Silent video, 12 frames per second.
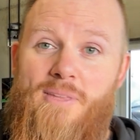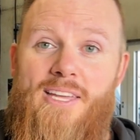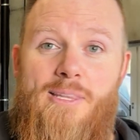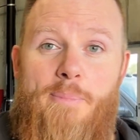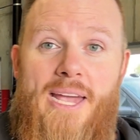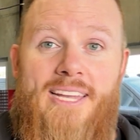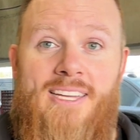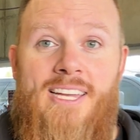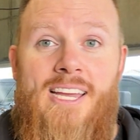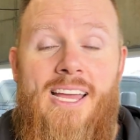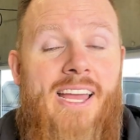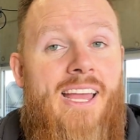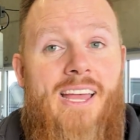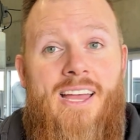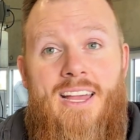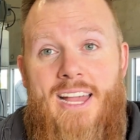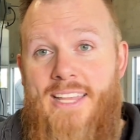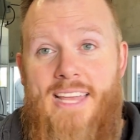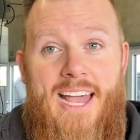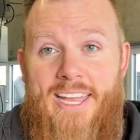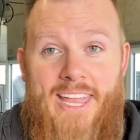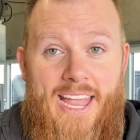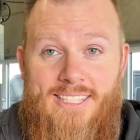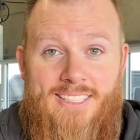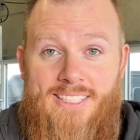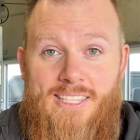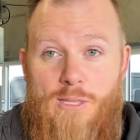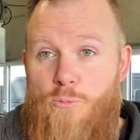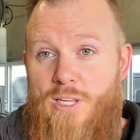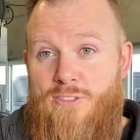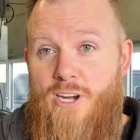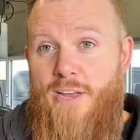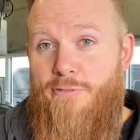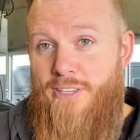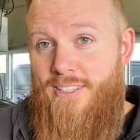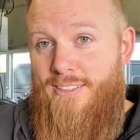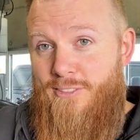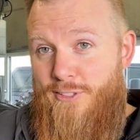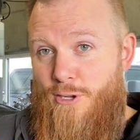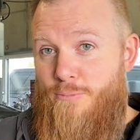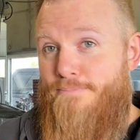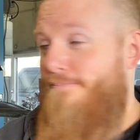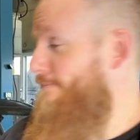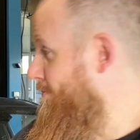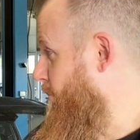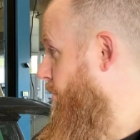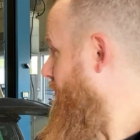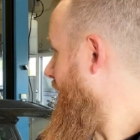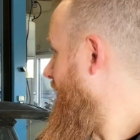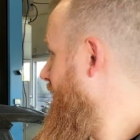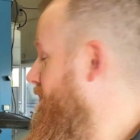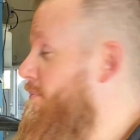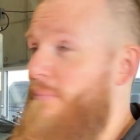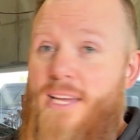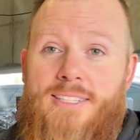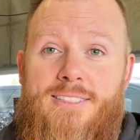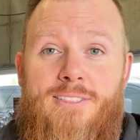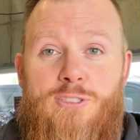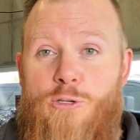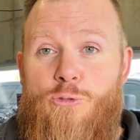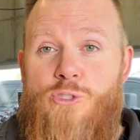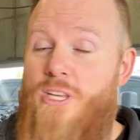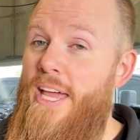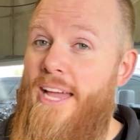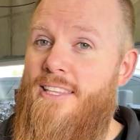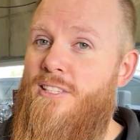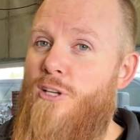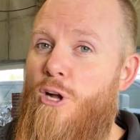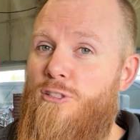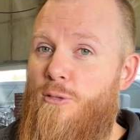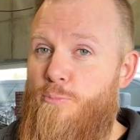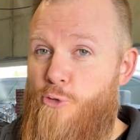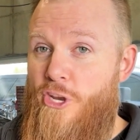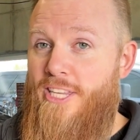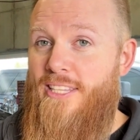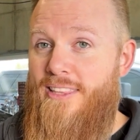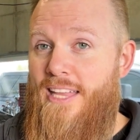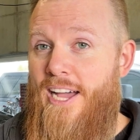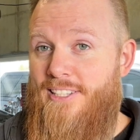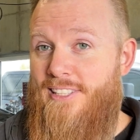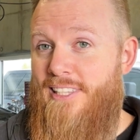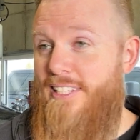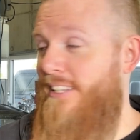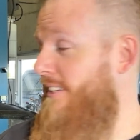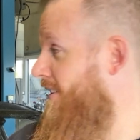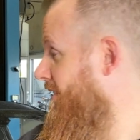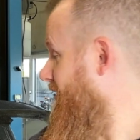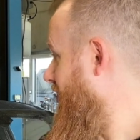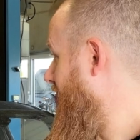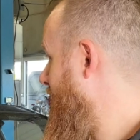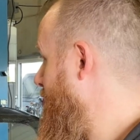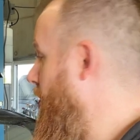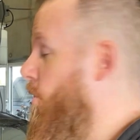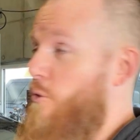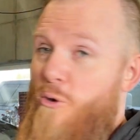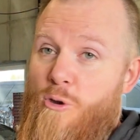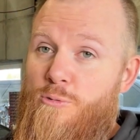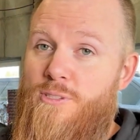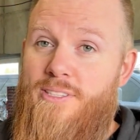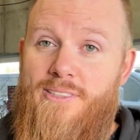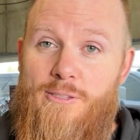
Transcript: in the back. And I can't see that while driving, so perfect, nice solution. And it's also pretty nicely powder coated.